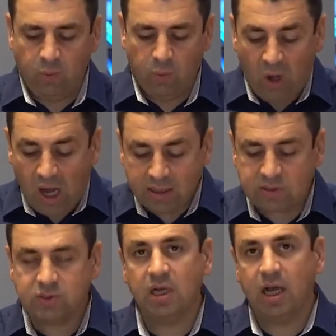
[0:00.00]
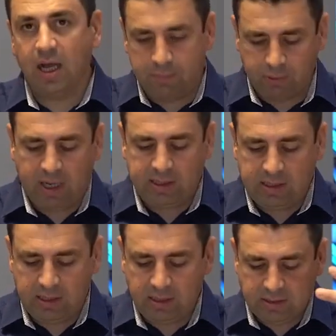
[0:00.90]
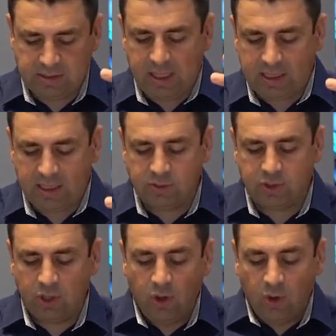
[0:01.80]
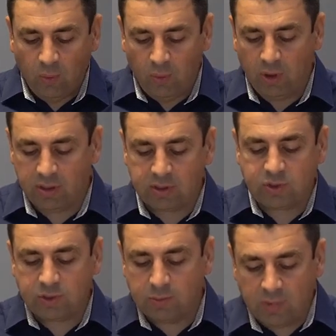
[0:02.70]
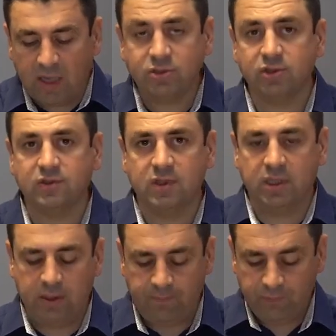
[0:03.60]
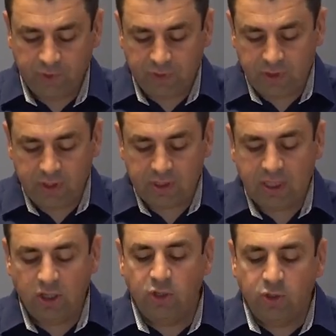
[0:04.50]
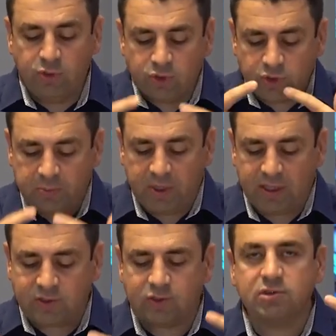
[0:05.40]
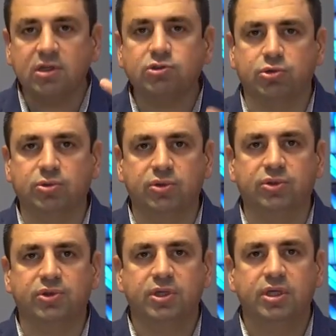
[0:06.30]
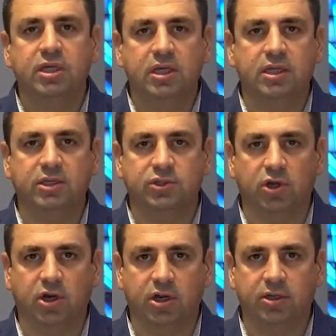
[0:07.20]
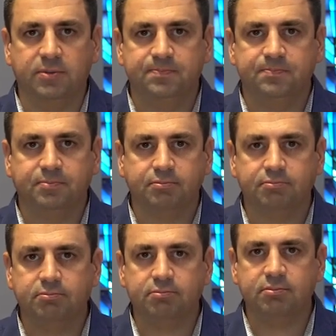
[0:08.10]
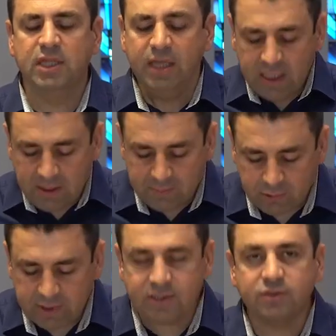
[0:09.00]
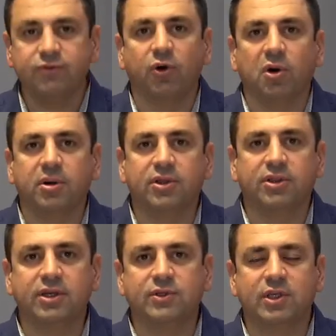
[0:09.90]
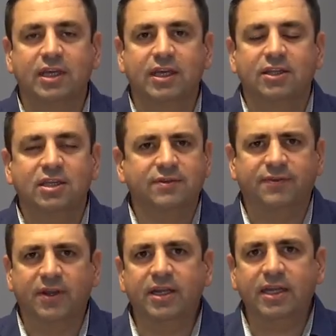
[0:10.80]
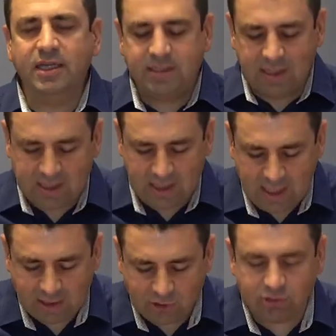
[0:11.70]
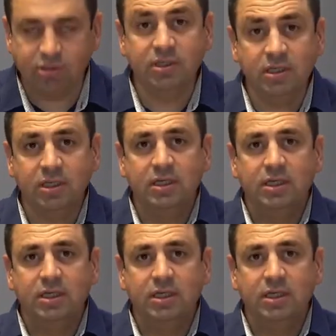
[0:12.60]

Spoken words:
walks uprightly. 2, works righteously. 3, who speaks the truth in his heart. He brings forward this very easy connection